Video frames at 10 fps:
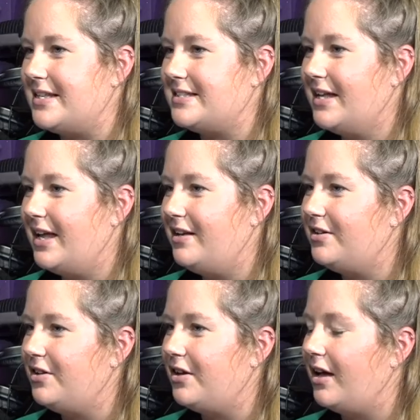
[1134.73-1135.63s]
last
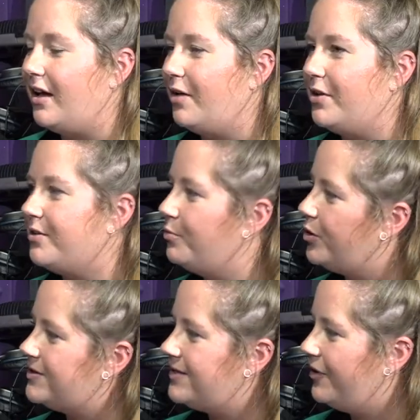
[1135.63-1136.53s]
night uh, with
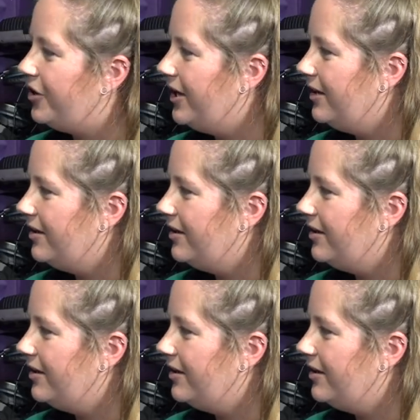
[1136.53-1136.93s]
Morris Henry.